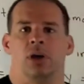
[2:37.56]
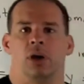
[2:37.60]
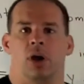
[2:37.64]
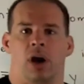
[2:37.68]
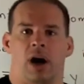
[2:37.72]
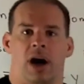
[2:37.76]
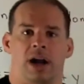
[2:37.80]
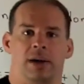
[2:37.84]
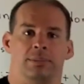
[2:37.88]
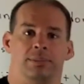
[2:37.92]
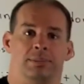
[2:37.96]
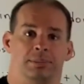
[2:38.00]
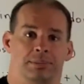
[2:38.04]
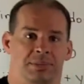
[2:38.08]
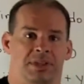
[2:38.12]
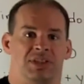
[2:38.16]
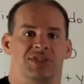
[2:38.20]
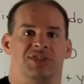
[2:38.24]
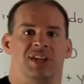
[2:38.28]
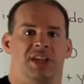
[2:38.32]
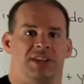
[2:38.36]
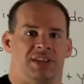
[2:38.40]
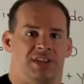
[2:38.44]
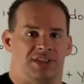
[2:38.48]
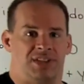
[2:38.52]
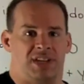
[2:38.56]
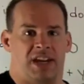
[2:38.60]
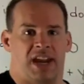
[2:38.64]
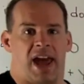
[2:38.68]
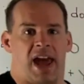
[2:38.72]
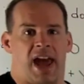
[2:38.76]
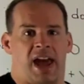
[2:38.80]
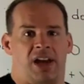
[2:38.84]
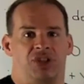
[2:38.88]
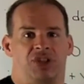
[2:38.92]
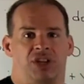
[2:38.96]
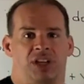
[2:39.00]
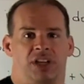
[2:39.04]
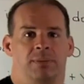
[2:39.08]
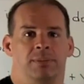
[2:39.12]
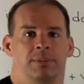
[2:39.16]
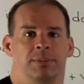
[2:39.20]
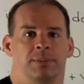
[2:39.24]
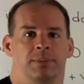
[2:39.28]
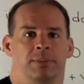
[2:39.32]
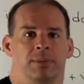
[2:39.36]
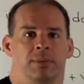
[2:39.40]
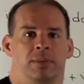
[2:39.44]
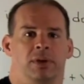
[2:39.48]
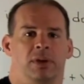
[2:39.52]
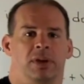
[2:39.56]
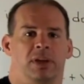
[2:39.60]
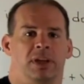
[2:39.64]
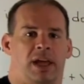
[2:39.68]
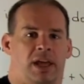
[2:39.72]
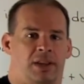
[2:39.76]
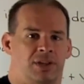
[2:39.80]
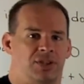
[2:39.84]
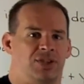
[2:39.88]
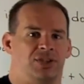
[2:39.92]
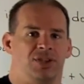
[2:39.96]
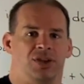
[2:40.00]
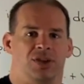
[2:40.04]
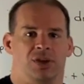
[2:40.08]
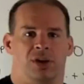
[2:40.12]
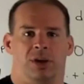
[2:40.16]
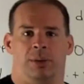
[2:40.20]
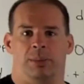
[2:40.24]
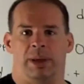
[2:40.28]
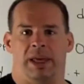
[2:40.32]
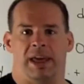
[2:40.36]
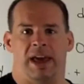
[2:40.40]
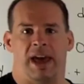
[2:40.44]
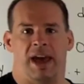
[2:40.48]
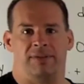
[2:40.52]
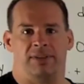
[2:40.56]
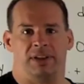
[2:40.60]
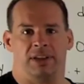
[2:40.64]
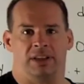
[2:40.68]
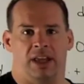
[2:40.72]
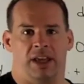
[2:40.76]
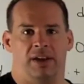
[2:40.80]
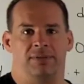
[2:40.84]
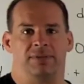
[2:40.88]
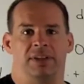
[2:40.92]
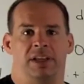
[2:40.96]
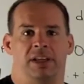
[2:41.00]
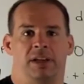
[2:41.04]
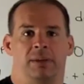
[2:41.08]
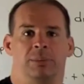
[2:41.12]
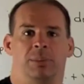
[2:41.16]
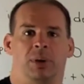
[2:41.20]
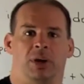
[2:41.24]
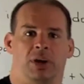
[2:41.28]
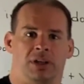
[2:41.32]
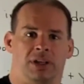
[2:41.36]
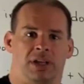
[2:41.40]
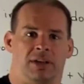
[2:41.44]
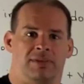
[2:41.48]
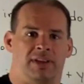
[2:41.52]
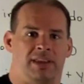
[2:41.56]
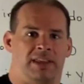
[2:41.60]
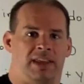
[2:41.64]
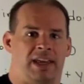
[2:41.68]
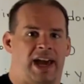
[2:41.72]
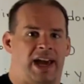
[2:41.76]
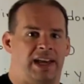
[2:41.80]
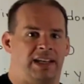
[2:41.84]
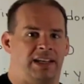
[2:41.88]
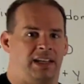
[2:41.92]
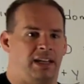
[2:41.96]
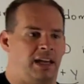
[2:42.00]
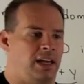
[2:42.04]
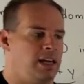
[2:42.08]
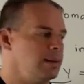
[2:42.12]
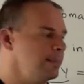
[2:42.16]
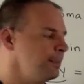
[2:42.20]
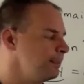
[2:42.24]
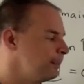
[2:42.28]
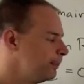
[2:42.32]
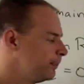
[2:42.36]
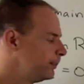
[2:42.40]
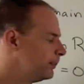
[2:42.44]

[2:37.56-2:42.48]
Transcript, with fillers: All right, see this in action. Okay, this isn't going to be heavy lifting, but it'll give you the idea.